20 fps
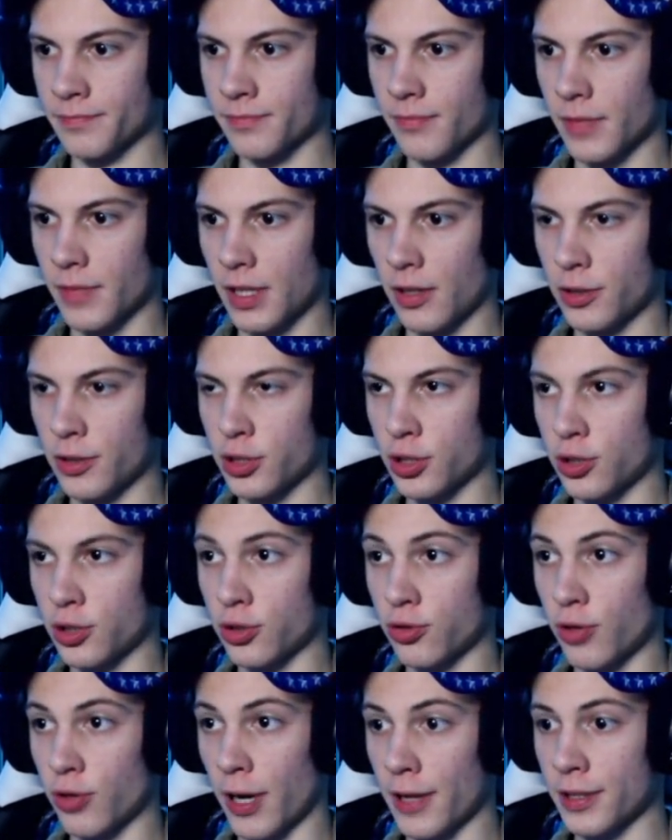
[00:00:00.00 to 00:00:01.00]
let's just
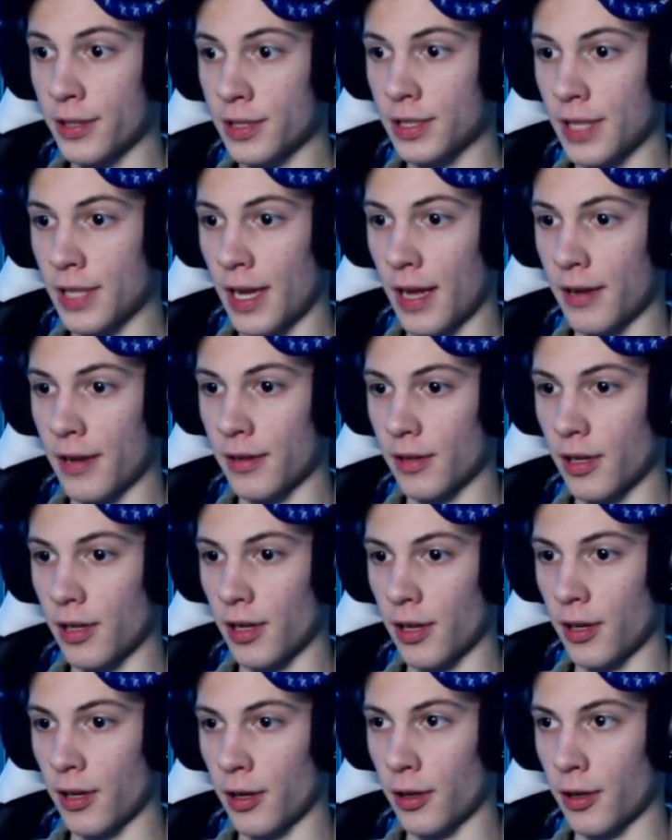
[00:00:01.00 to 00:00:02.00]
try this again.
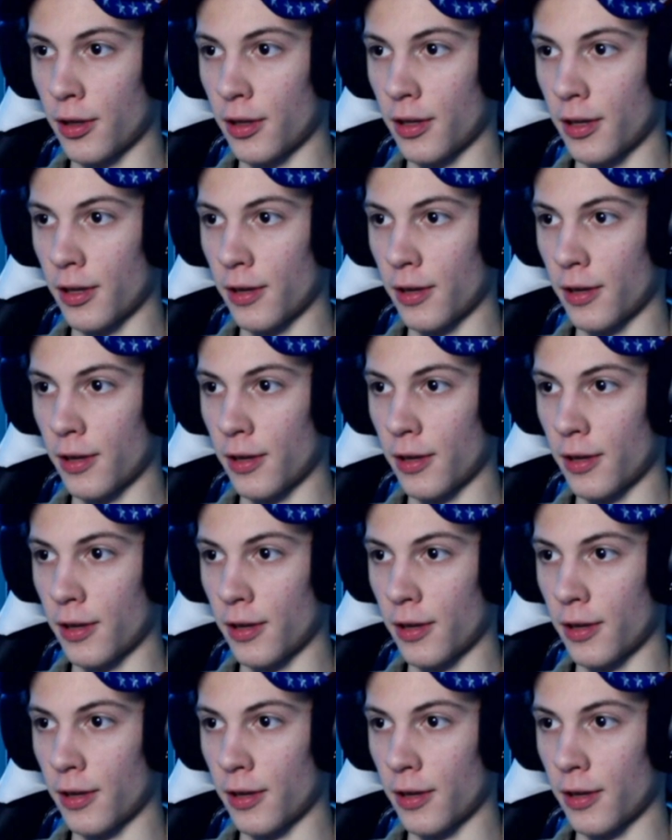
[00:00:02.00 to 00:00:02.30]
A